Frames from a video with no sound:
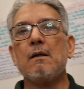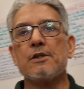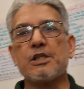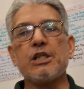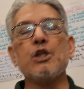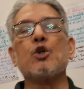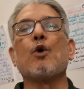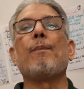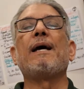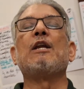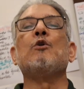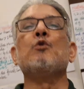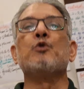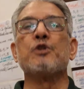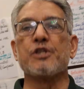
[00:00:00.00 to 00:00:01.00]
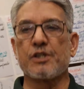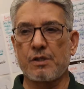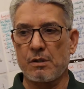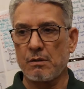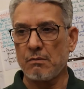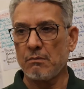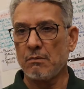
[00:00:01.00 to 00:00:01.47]
0
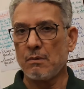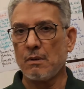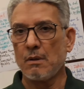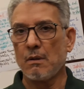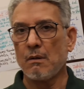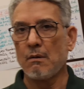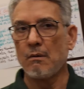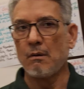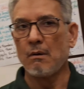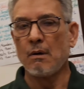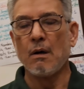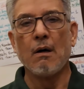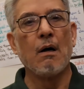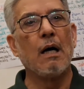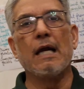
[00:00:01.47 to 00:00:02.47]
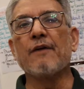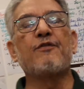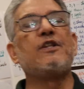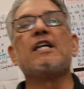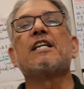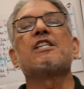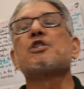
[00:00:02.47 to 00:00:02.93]
balloons.
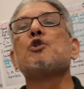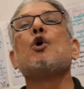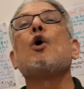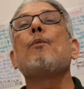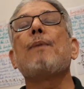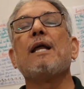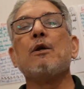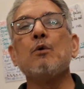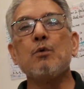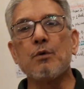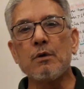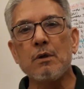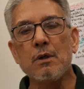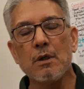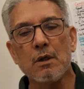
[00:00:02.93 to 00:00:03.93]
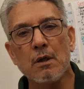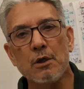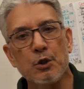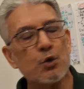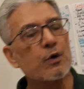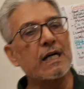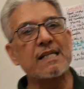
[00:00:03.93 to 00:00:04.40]
If there is no balloon,
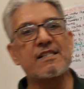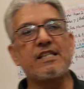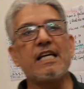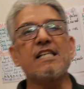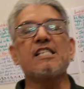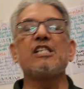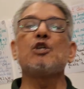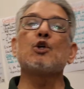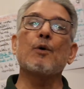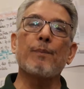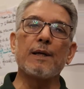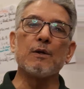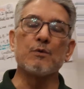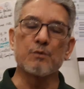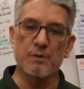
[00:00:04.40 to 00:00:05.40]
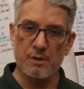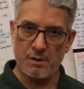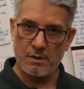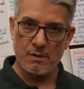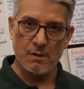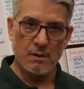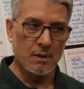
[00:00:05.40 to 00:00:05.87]
you can say 0
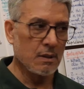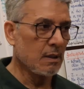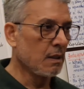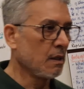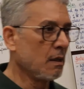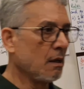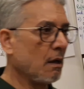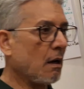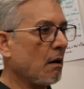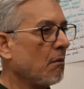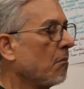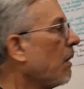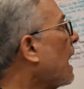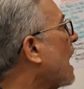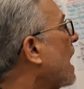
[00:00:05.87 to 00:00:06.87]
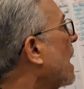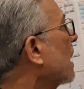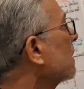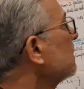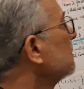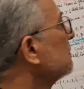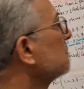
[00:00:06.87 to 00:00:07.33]
balloons.
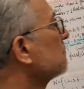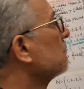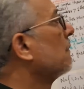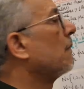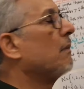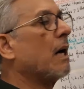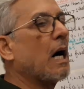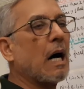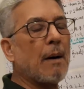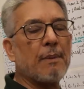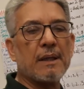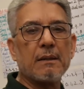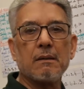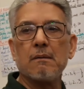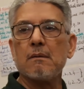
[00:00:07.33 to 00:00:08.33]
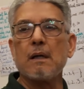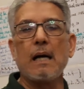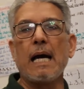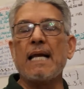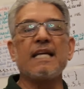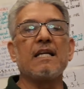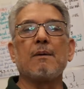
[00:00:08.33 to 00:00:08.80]
Or,
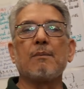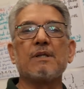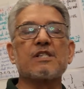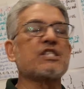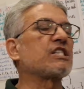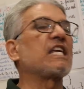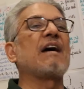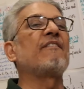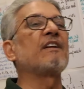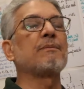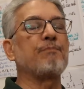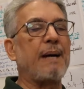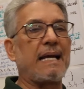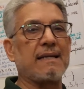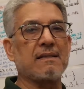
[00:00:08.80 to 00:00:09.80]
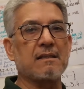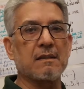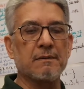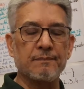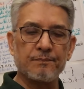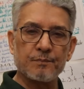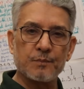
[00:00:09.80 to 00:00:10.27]
any number, 7 pens.